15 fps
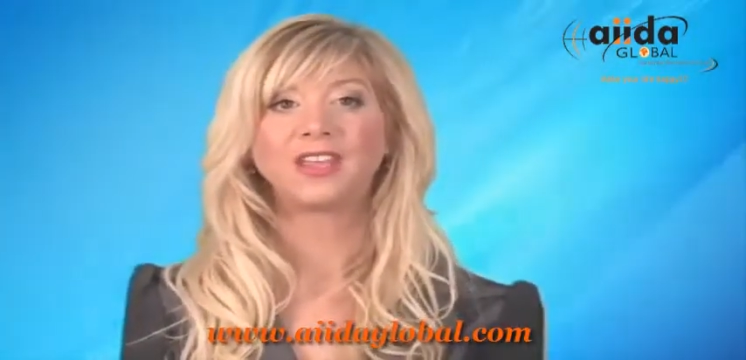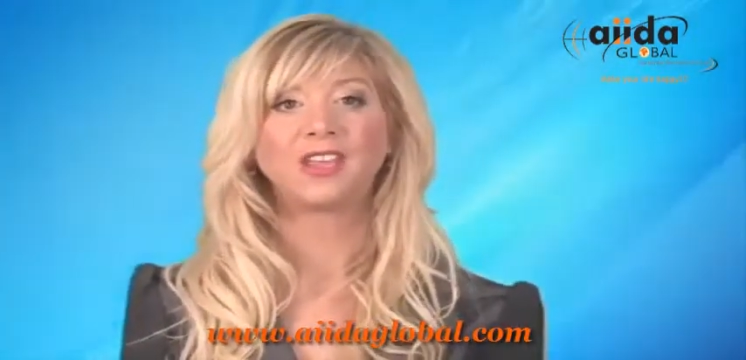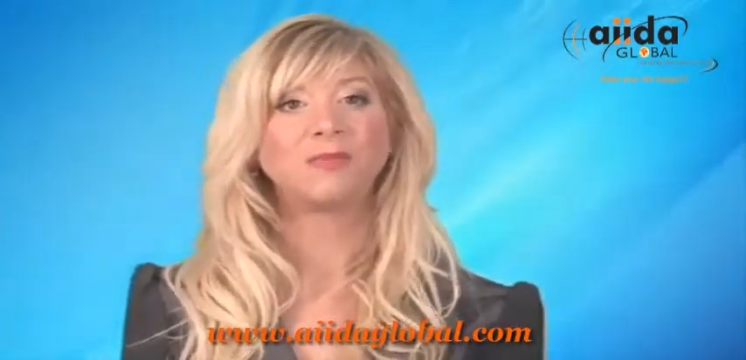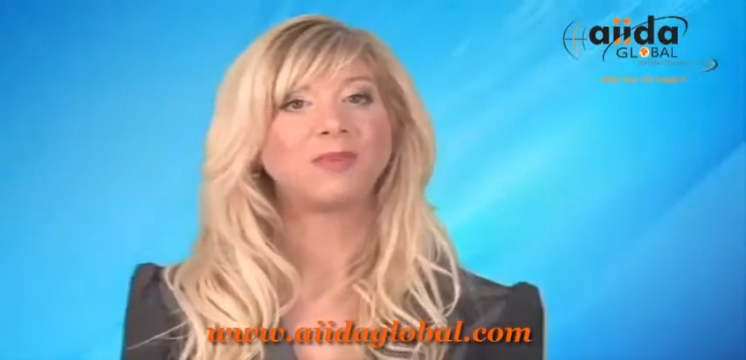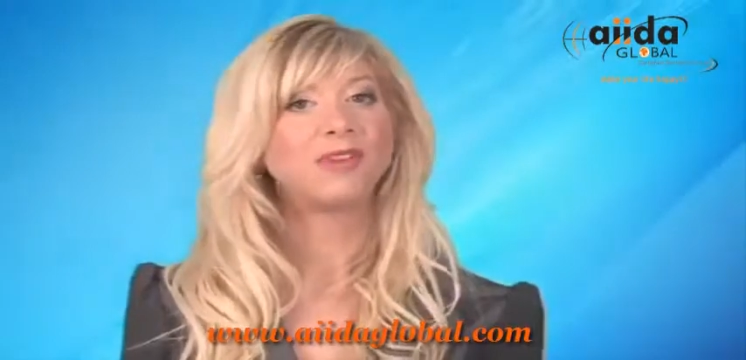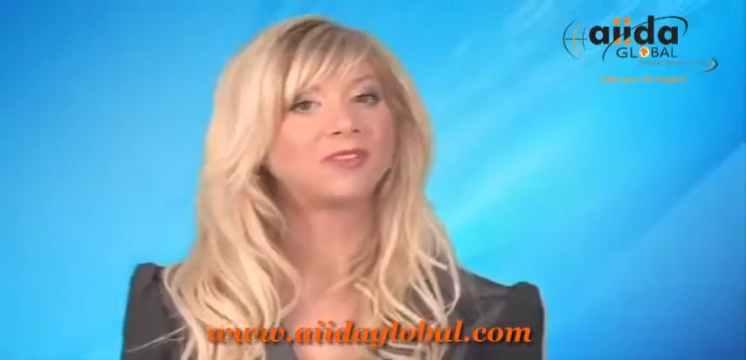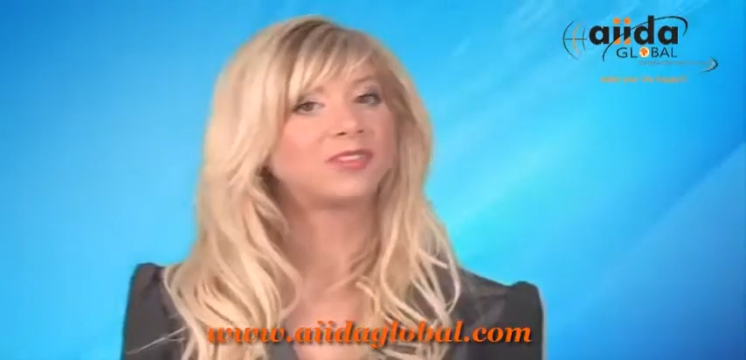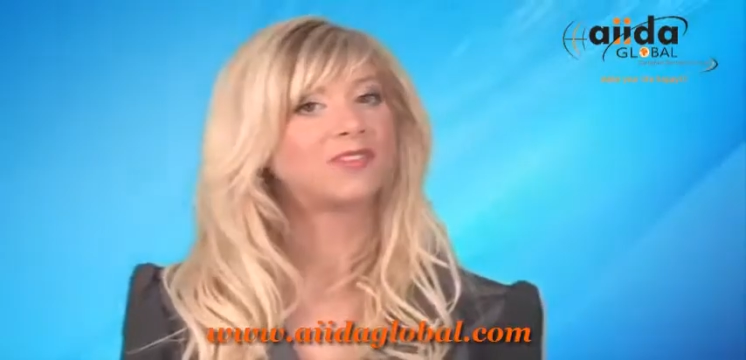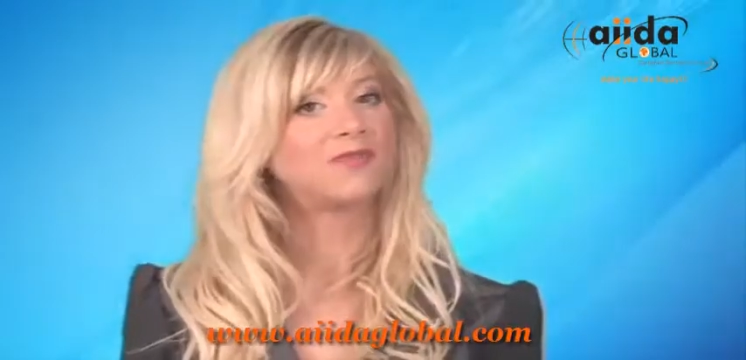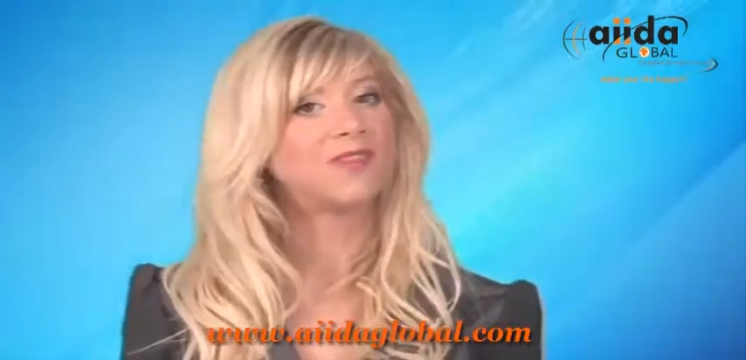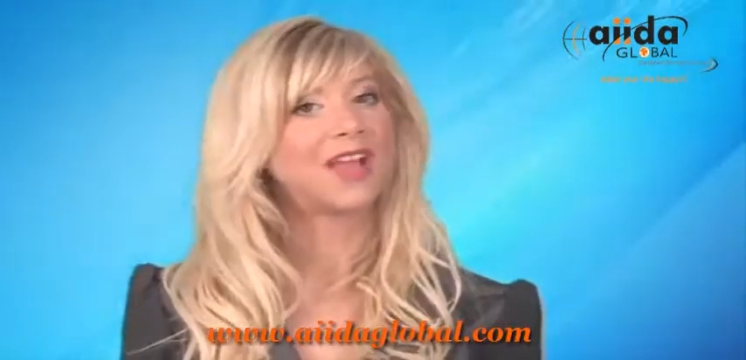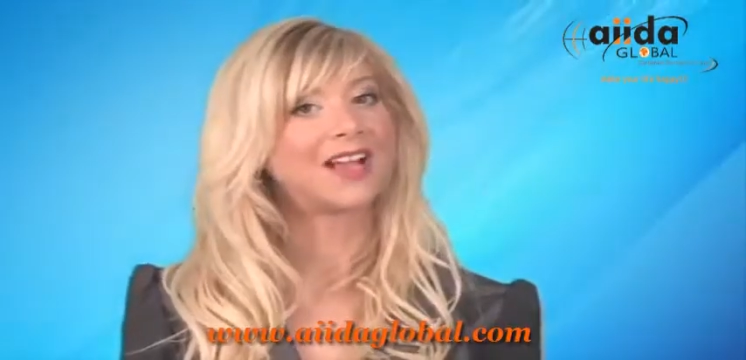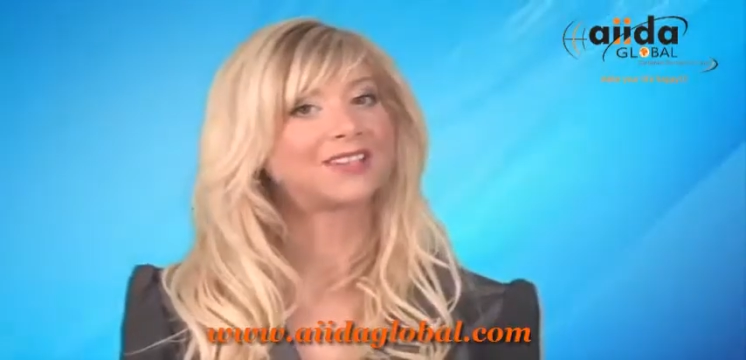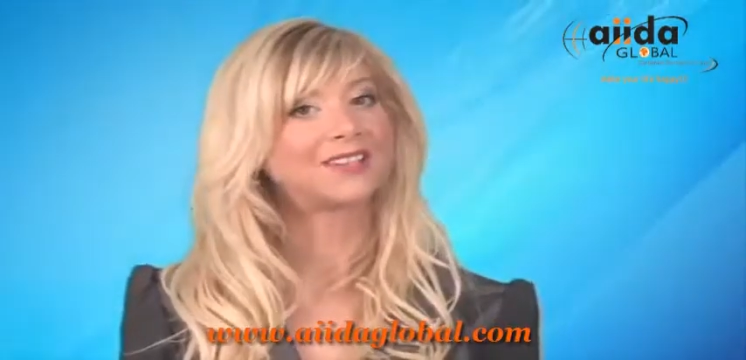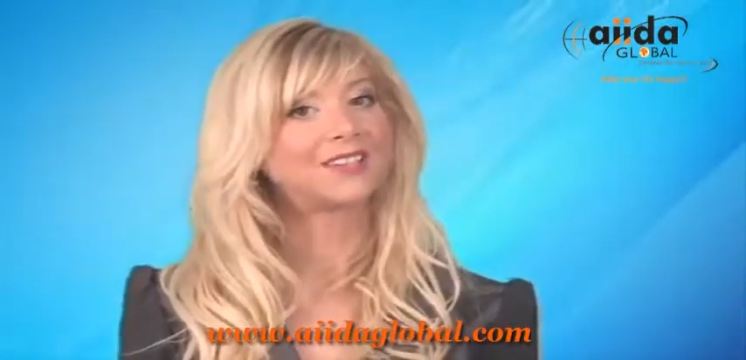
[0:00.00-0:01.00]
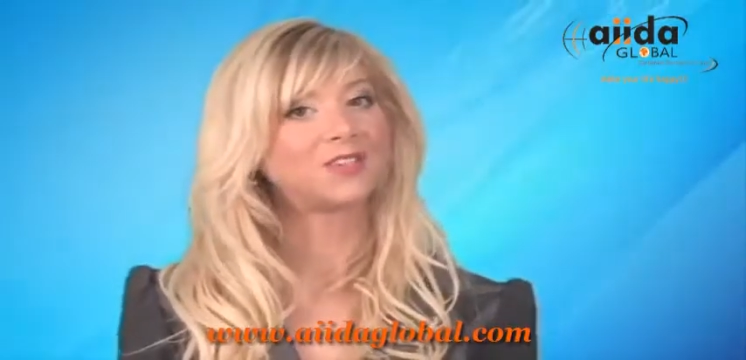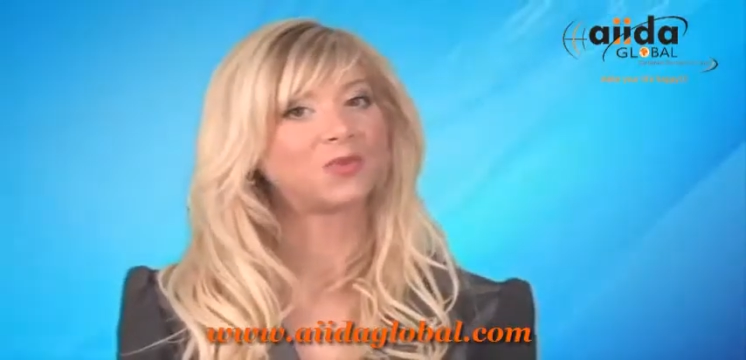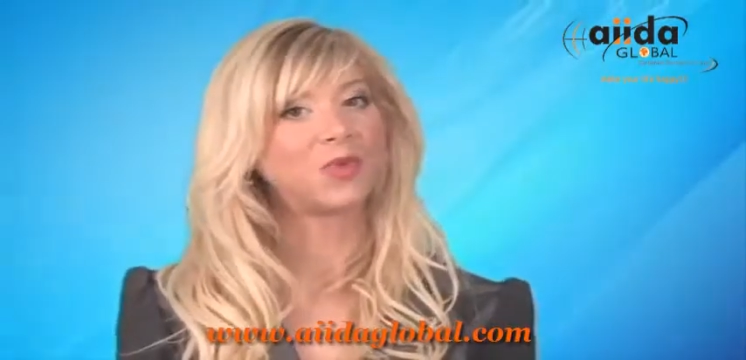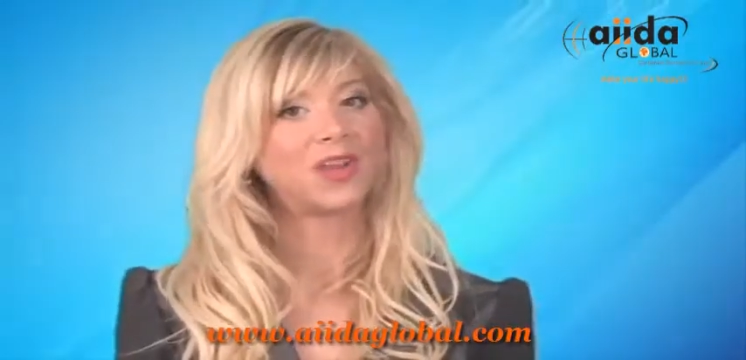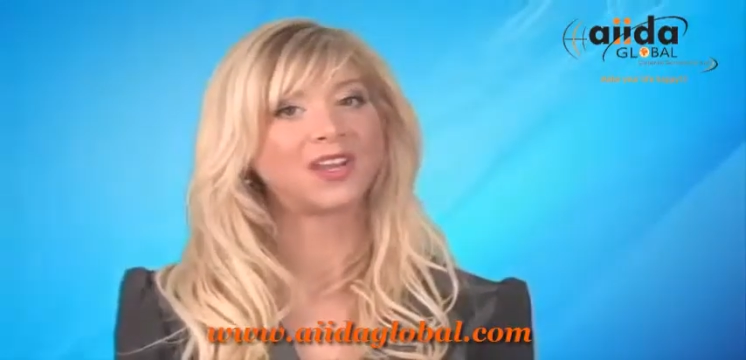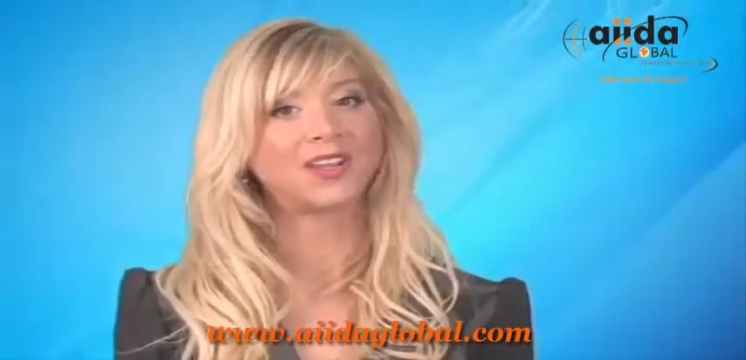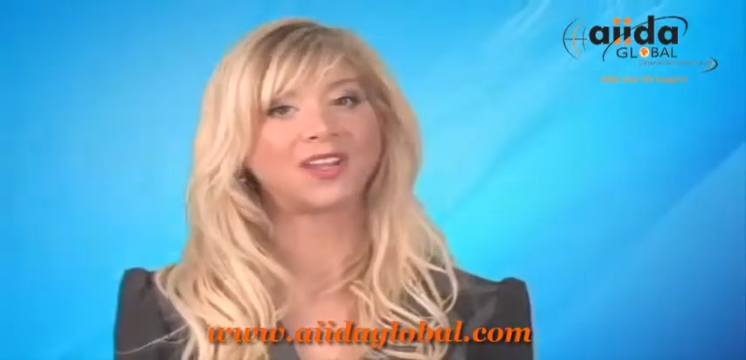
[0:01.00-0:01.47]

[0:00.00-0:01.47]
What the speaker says: Email is the fastest way to